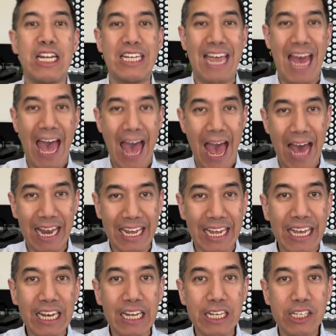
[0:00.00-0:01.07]
to add
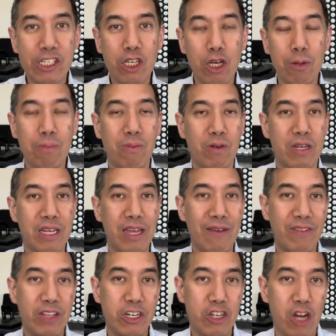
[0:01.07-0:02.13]
in a scoop to
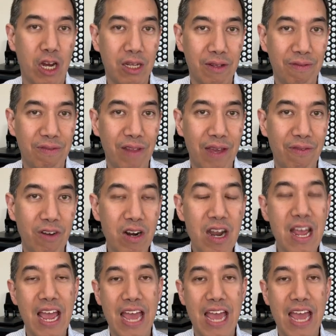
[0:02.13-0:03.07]
give it the chocolate flavor.